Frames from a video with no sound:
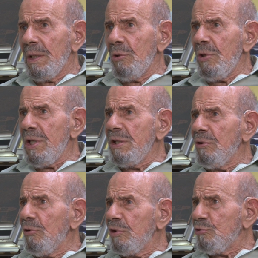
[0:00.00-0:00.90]
you
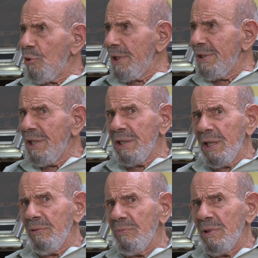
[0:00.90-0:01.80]
either are training
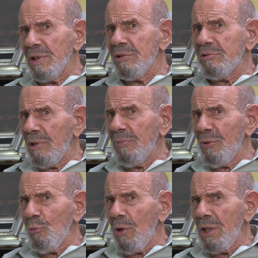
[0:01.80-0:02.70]
them in
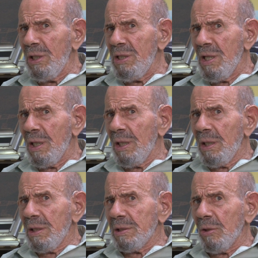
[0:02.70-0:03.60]
some way
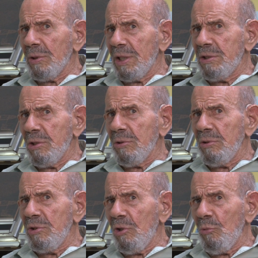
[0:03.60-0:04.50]
so that you
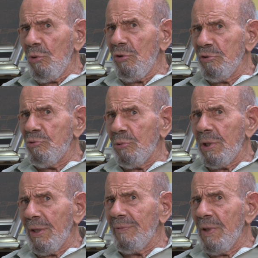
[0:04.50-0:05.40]
can your words
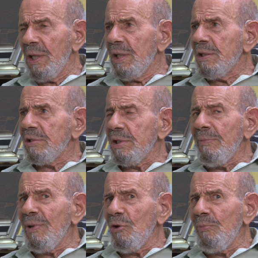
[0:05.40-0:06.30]
would have
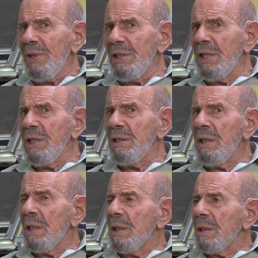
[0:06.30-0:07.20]
similar meaning,